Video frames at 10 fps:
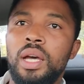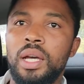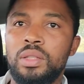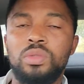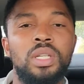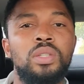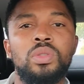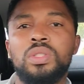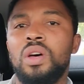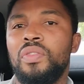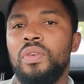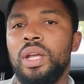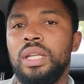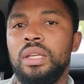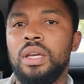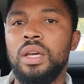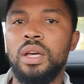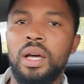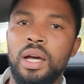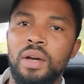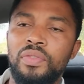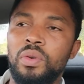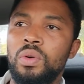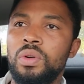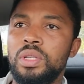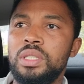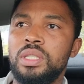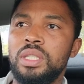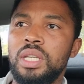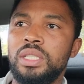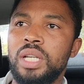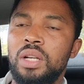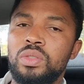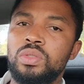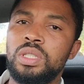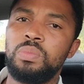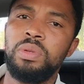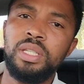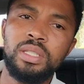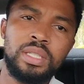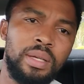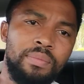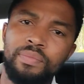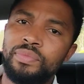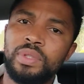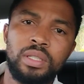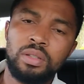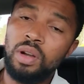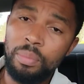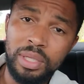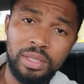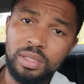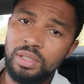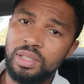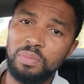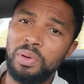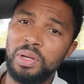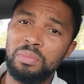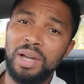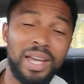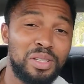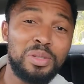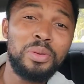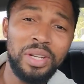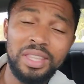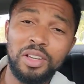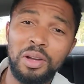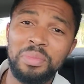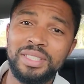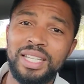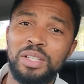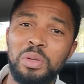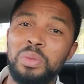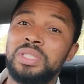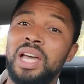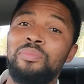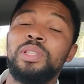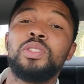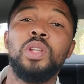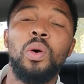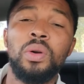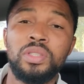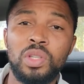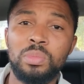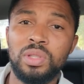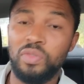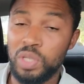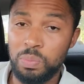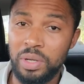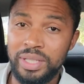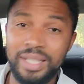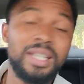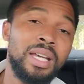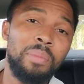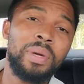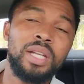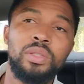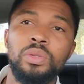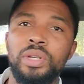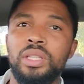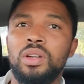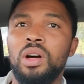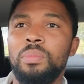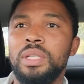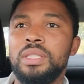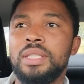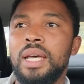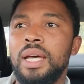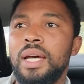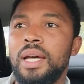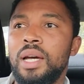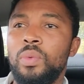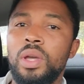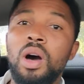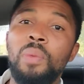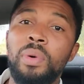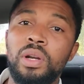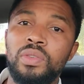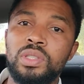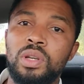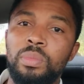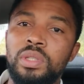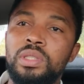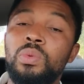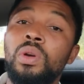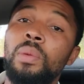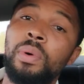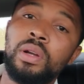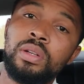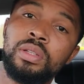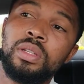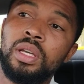uh, to get yourself ready uh, for Isn't Njalo? So just please comment the bottom. I do read the comments. I know that I've been slow in terms of responding, but I do read the comments. Uh, we're all part of this community. We're part of